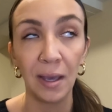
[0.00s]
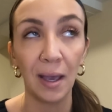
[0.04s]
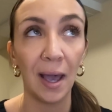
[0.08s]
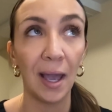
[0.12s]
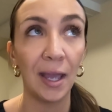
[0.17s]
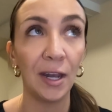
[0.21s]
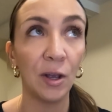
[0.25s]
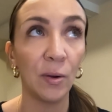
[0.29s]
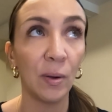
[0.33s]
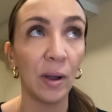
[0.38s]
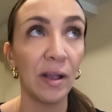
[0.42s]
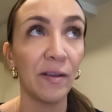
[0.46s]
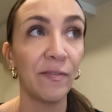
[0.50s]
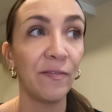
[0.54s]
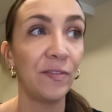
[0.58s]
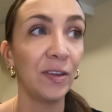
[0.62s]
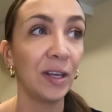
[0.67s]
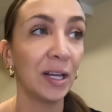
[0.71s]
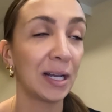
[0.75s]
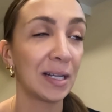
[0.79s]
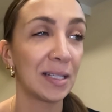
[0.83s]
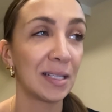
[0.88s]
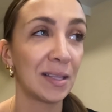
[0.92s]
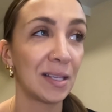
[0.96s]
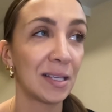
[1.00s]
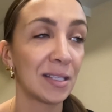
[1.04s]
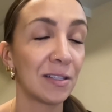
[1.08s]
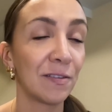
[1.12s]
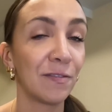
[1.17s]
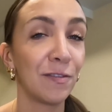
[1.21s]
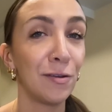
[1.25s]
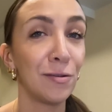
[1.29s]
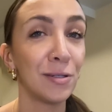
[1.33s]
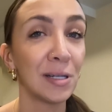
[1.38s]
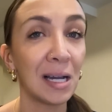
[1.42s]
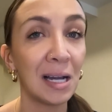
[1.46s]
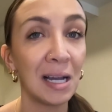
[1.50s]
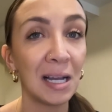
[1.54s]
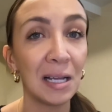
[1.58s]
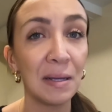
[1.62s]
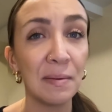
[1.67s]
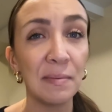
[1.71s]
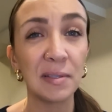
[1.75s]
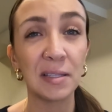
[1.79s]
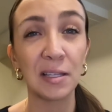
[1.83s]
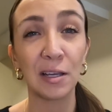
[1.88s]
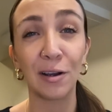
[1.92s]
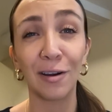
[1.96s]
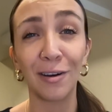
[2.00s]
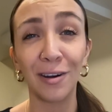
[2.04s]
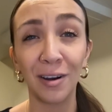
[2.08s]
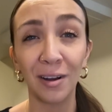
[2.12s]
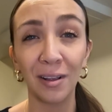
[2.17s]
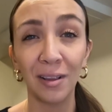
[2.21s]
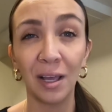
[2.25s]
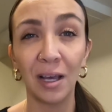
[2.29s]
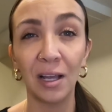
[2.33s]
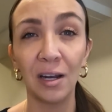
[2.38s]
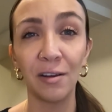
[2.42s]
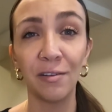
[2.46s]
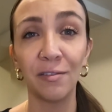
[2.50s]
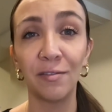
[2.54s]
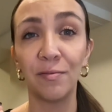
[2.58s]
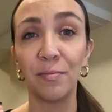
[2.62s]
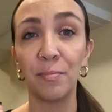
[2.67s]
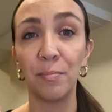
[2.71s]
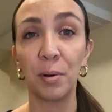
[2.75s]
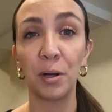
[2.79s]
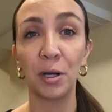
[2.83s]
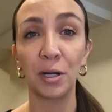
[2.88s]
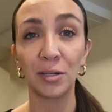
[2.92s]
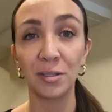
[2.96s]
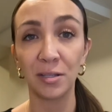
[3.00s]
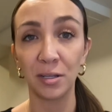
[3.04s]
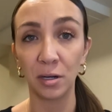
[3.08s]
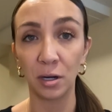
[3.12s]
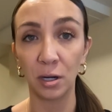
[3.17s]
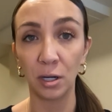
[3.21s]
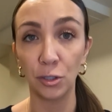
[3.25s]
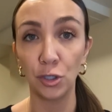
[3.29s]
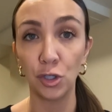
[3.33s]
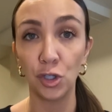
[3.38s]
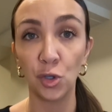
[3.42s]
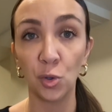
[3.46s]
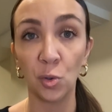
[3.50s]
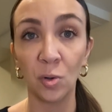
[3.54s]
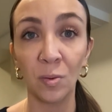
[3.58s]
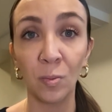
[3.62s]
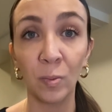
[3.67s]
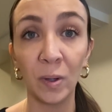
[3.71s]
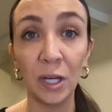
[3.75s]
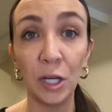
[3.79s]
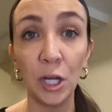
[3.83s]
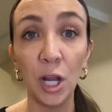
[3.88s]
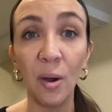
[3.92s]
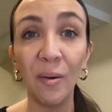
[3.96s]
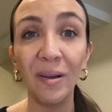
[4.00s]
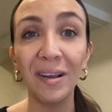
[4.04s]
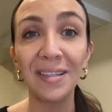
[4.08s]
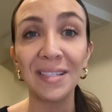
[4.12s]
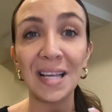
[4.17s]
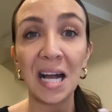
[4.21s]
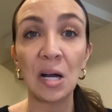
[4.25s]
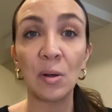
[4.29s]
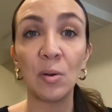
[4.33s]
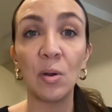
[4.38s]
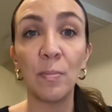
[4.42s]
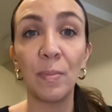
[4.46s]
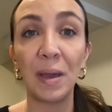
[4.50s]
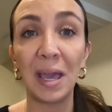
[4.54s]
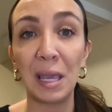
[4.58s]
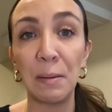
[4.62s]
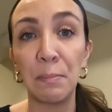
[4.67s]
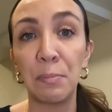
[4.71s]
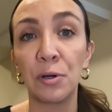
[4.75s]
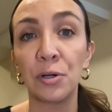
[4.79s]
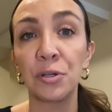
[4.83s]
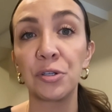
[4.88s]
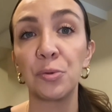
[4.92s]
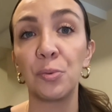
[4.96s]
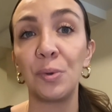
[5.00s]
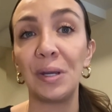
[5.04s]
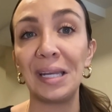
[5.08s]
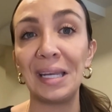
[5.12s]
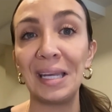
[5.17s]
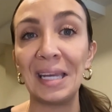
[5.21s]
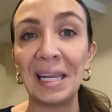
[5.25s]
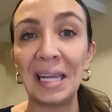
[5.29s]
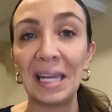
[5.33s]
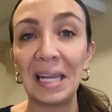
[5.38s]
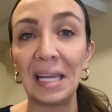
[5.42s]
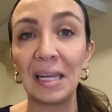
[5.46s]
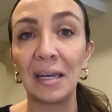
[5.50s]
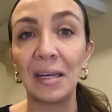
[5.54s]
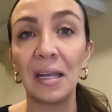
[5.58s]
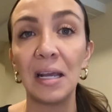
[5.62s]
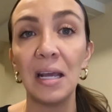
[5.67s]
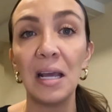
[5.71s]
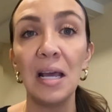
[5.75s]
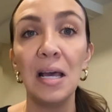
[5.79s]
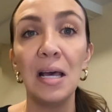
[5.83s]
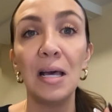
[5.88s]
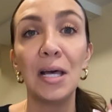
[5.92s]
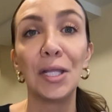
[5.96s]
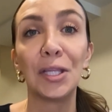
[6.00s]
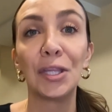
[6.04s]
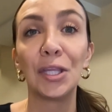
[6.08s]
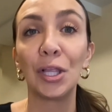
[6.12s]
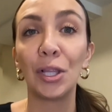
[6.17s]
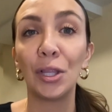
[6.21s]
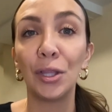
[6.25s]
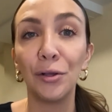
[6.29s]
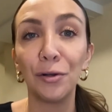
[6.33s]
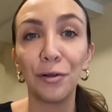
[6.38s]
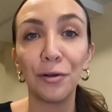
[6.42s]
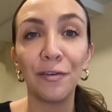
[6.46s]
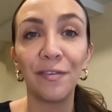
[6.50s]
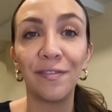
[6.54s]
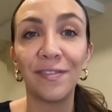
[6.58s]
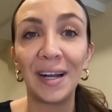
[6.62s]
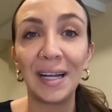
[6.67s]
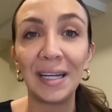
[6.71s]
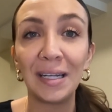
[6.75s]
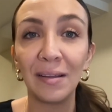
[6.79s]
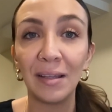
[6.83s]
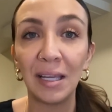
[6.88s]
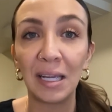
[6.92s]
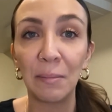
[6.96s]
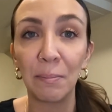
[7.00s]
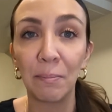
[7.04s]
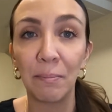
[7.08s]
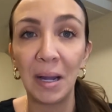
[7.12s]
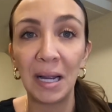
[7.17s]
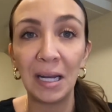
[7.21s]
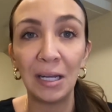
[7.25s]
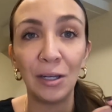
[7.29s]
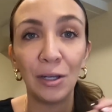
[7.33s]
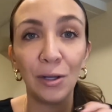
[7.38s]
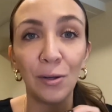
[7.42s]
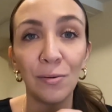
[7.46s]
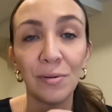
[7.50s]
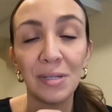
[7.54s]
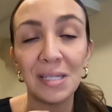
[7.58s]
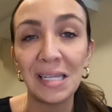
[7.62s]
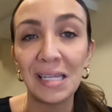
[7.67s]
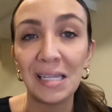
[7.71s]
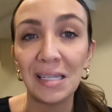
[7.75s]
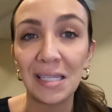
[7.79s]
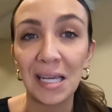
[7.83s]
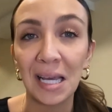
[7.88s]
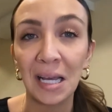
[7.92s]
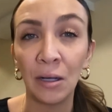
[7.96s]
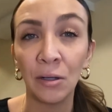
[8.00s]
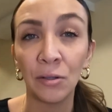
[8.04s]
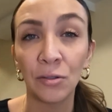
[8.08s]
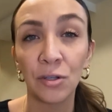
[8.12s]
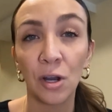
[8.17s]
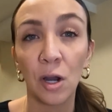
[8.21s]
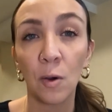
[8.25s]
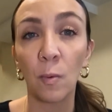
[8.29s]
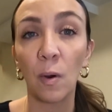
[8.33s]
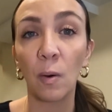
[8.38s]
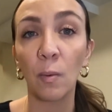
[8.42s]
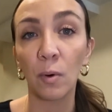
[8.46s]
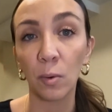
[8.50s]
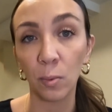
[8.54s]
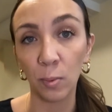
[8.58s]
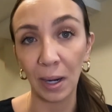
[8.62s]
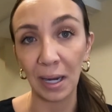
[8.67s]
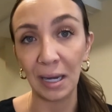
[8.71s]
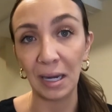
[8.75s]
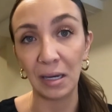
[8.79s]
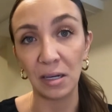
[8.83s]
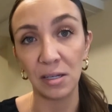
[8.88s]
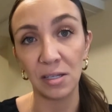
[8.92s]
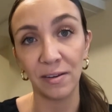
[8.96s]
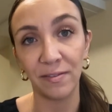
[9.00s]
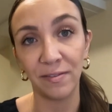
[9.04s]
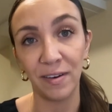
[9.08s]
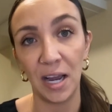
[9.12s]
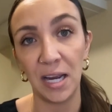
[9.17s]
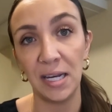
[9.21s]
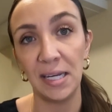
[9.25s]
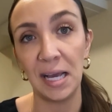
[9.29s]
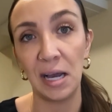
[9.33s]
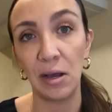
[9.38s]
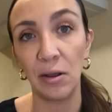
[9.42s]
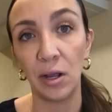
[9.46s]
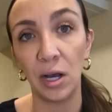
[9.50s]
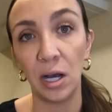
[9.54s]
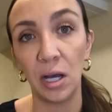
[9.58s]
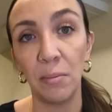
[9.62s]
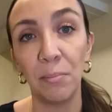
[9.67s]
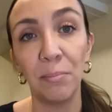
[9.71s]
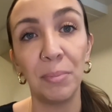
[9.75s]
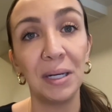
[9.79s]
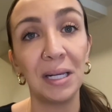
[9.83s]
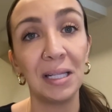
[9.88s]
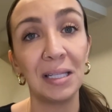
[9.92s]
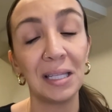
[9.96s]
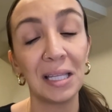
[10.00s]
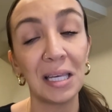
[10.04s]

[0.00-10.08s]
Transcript: I know I feel like I said this a few times. There are a lot of parts that are unsure. We know exactly what papers we need. The little minute details are what we're waiting to find out on, but at